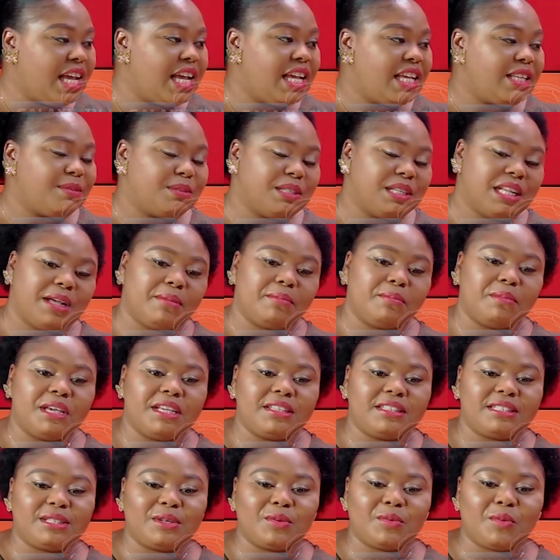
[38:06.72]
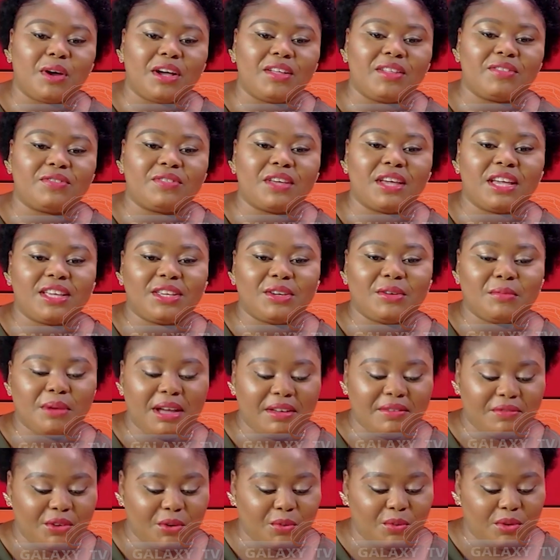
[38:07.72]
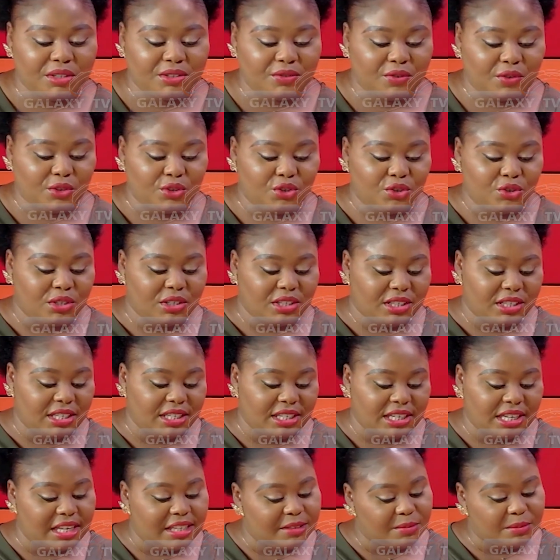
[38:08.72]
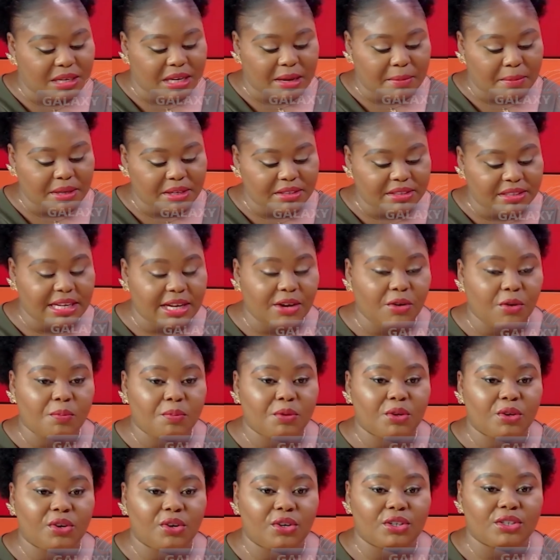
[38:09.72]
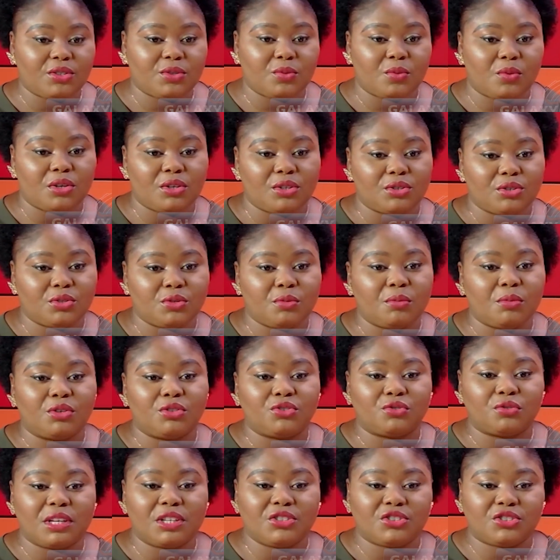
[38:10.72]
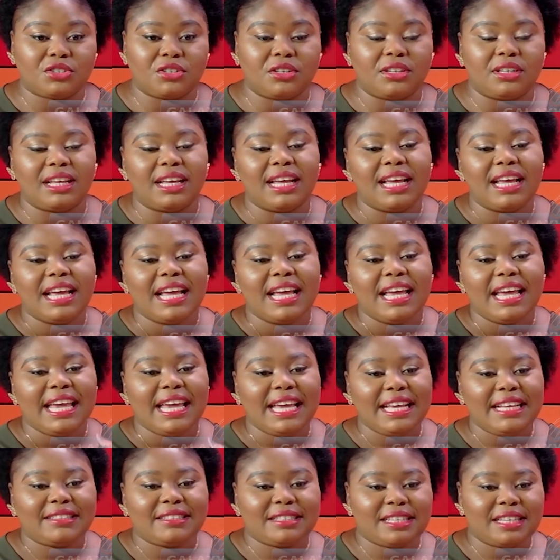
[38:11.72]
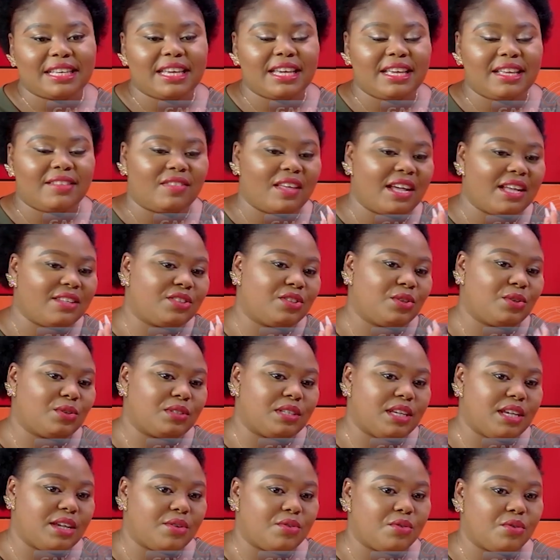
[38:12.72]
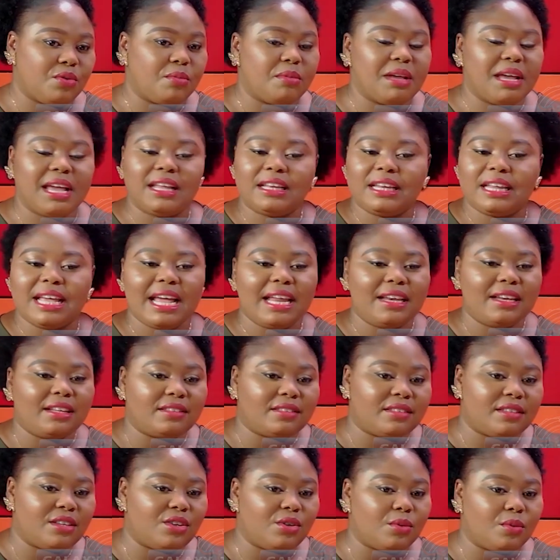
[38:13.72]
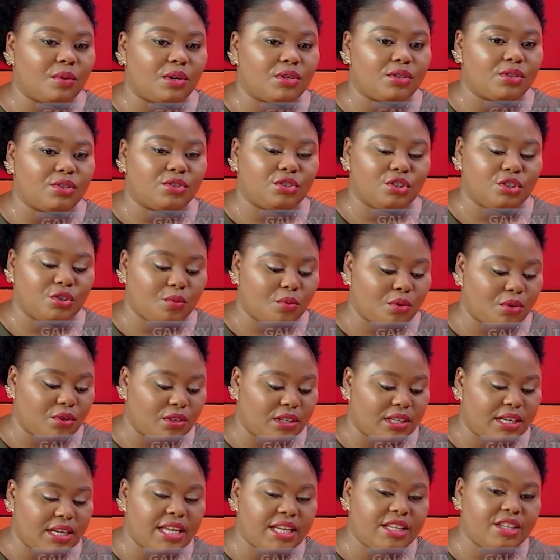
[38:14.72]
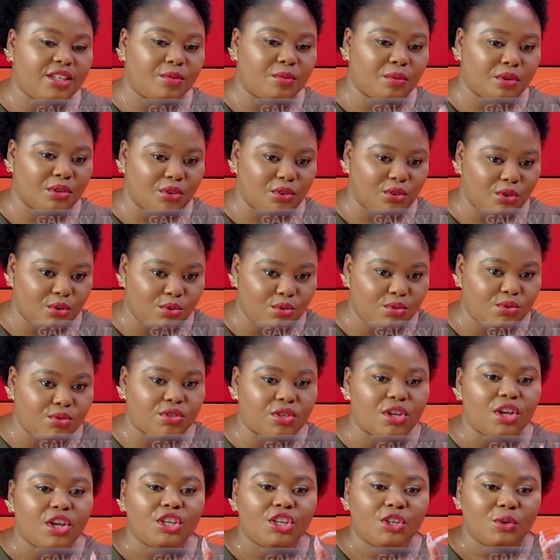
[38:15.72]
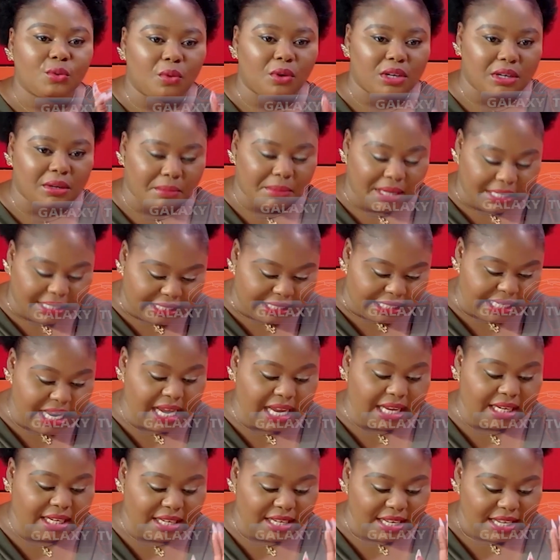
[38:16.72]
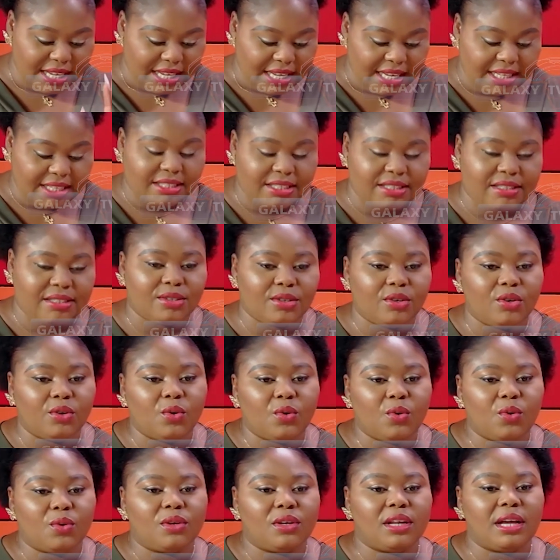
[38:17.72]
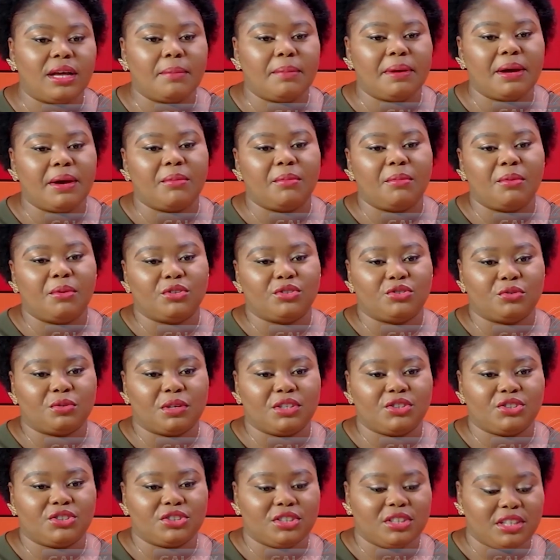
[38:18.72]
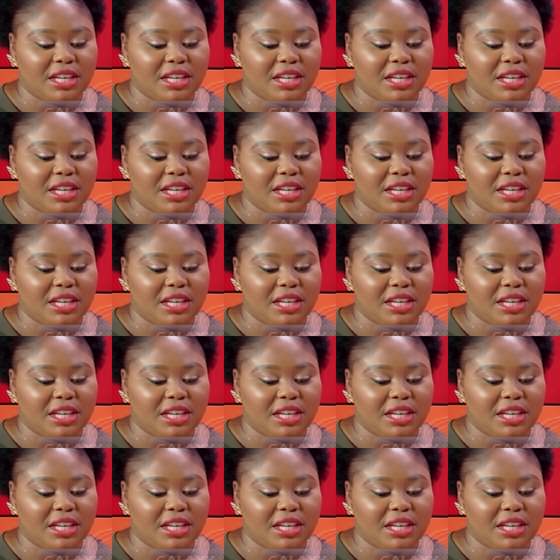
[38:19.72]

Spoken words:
It's been an amazing one. Thank you, my viewers, for joining in. It's been amazing. I hope you learned one or two. Moderation is the key. That's your take home. And anything you want to do, you want to gain, you want to lose, you want to maintain, it is still all about moderation.